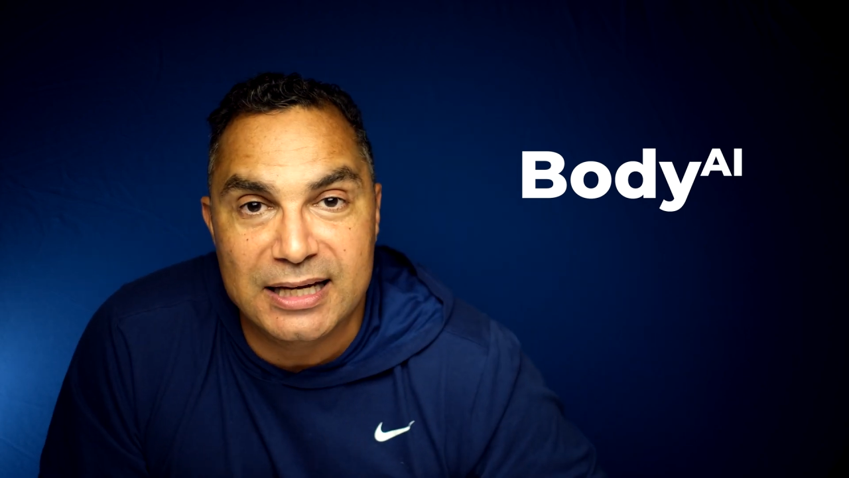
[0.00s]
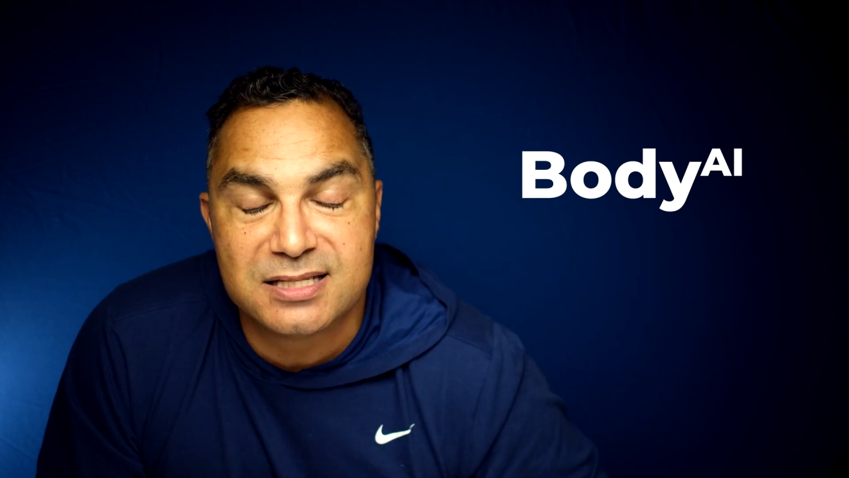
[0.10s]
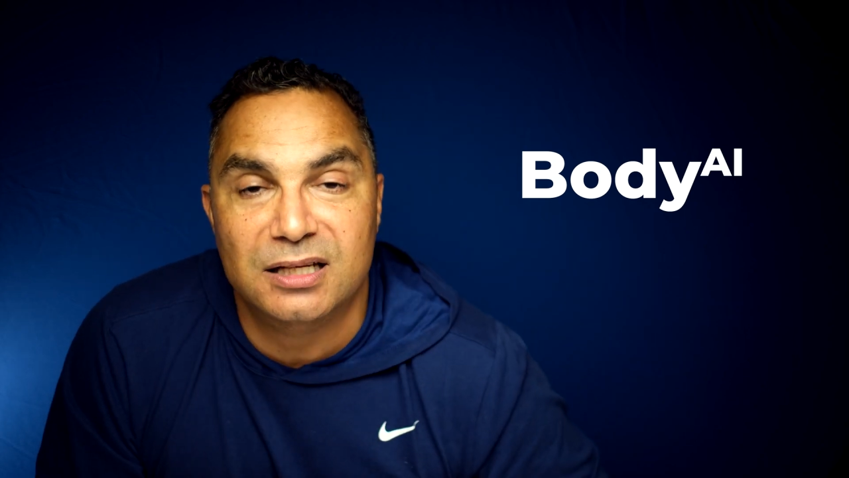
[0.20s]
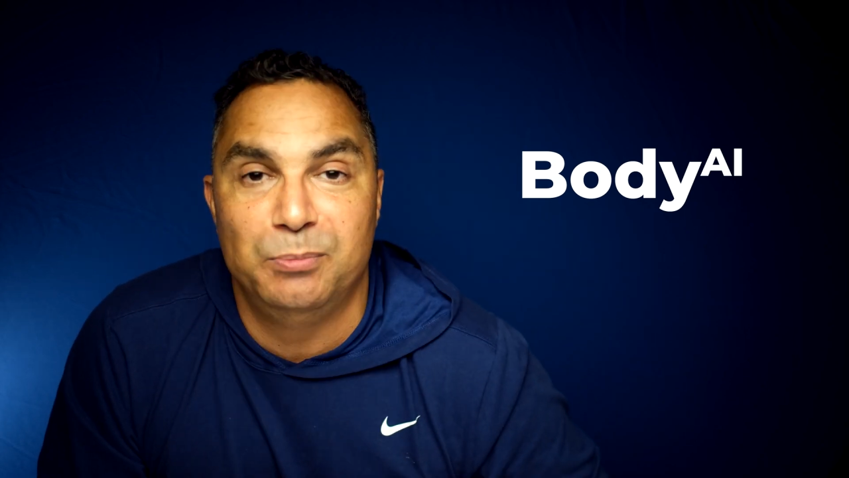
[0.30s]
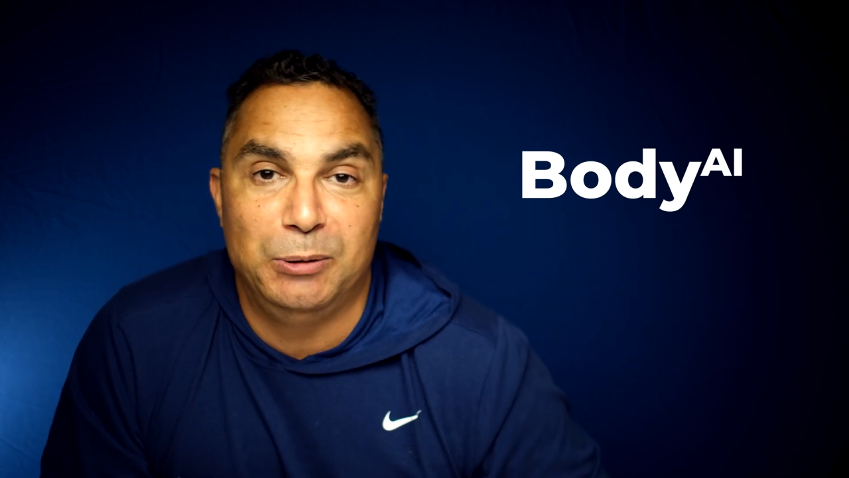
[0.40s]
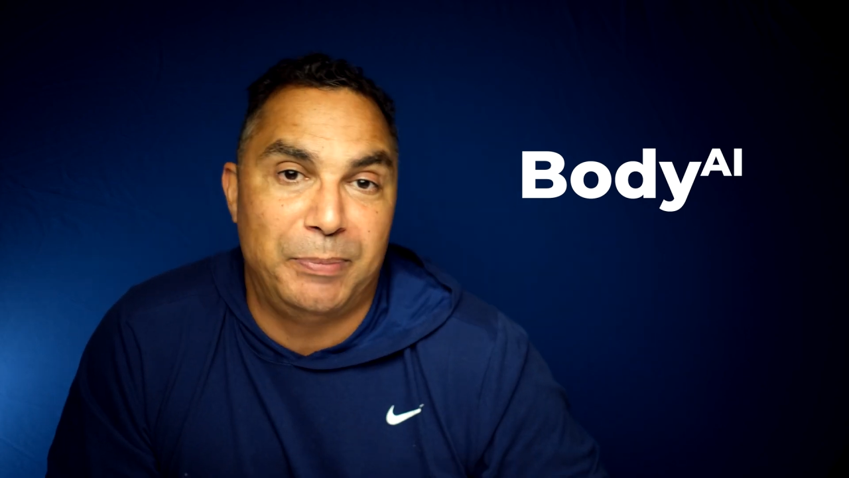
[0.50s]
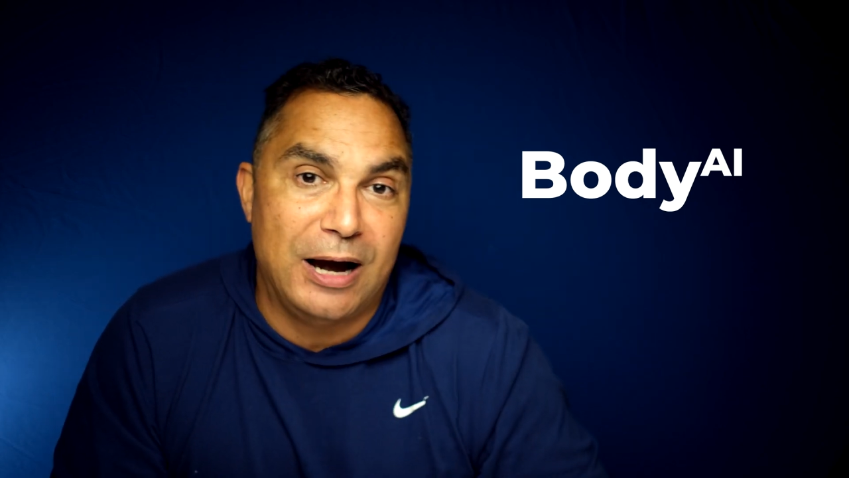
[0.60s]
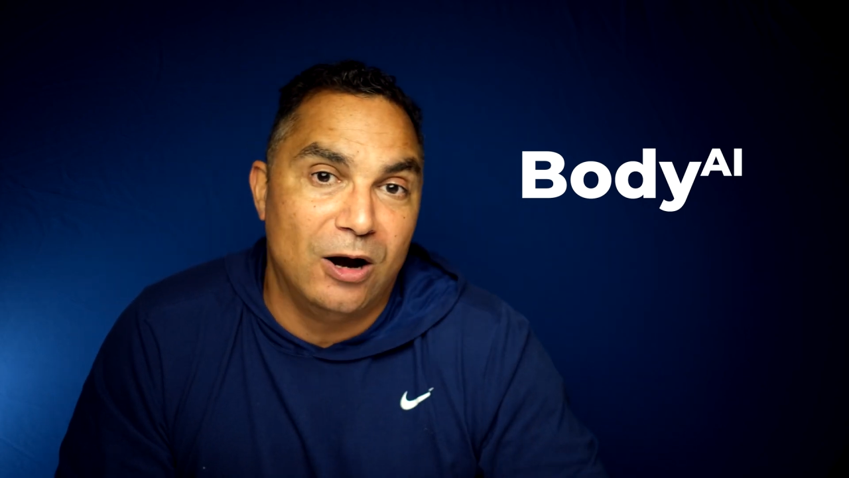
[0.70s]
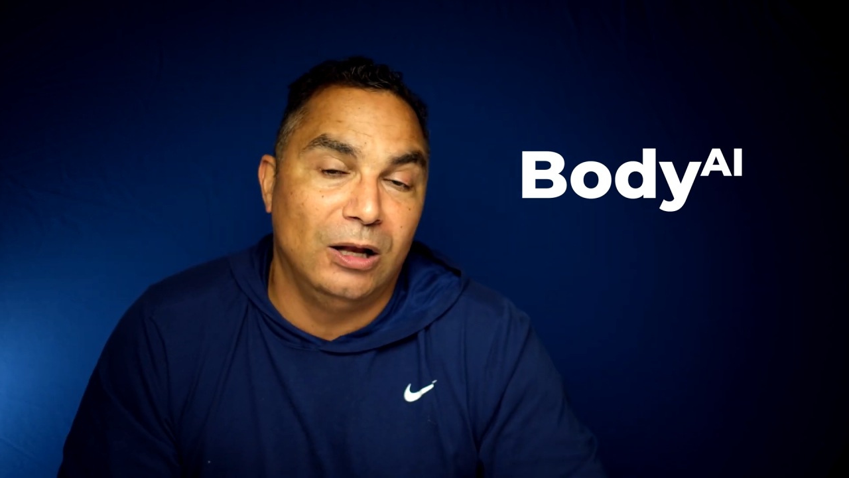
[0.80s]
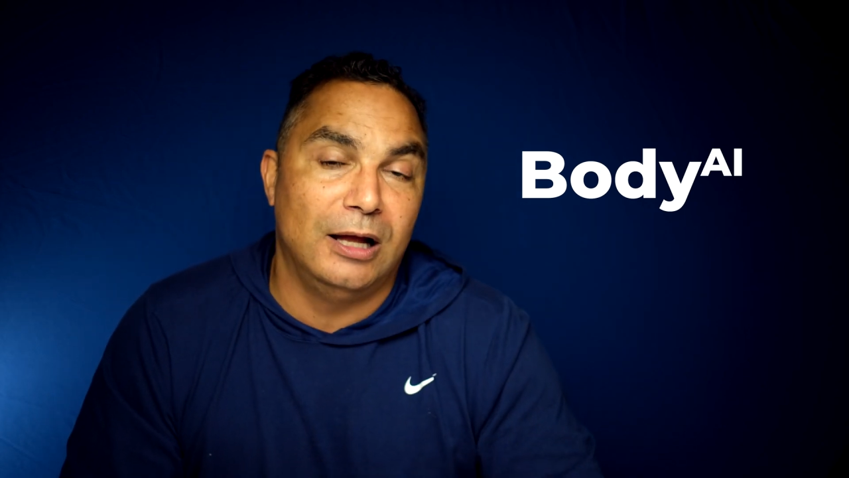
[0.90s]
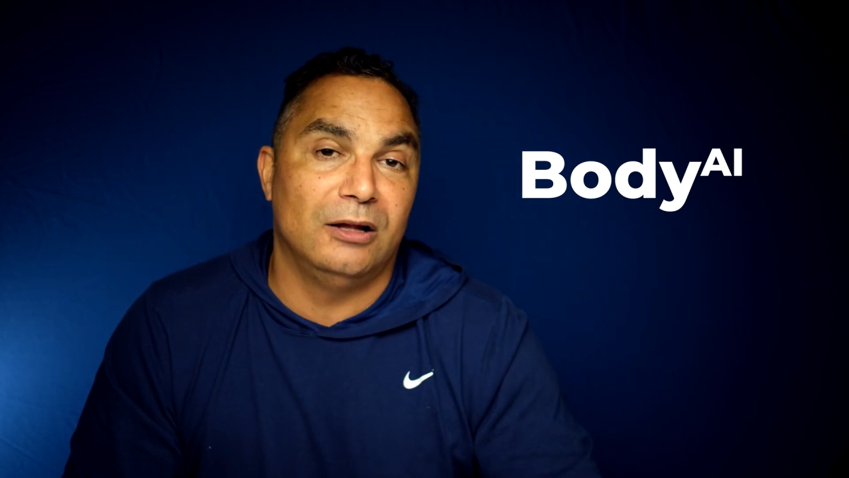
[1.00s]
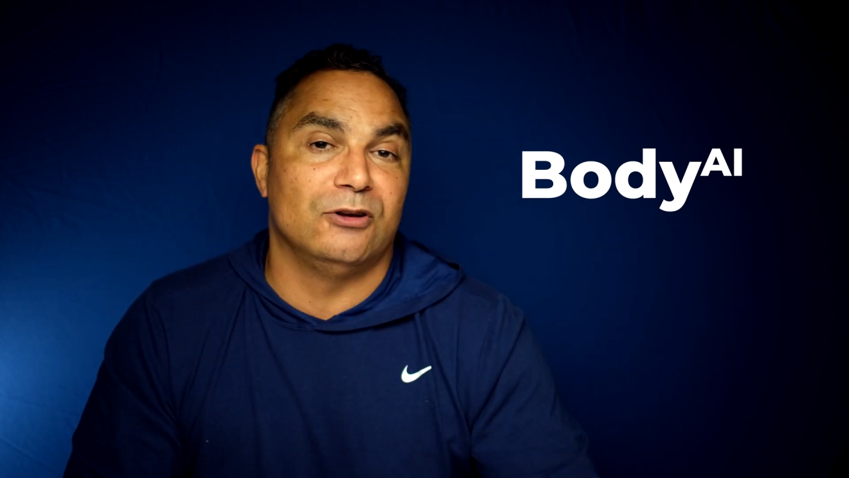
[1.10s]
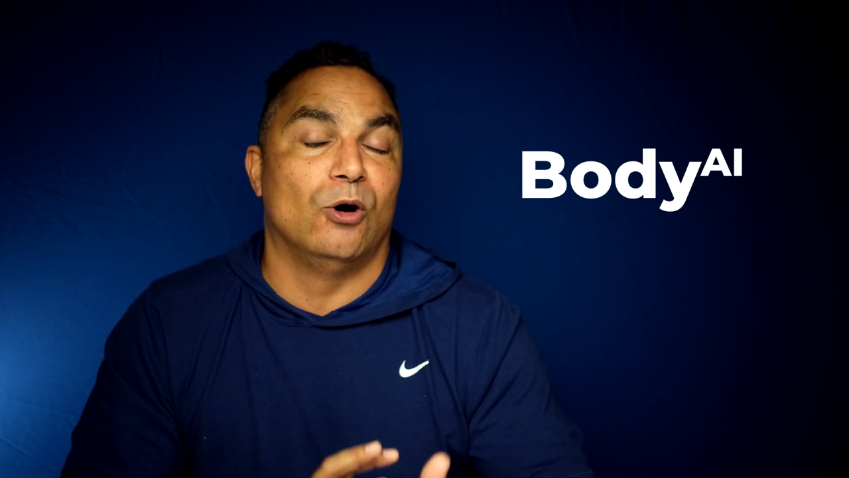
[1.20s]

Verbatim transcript: it's going to be paralleled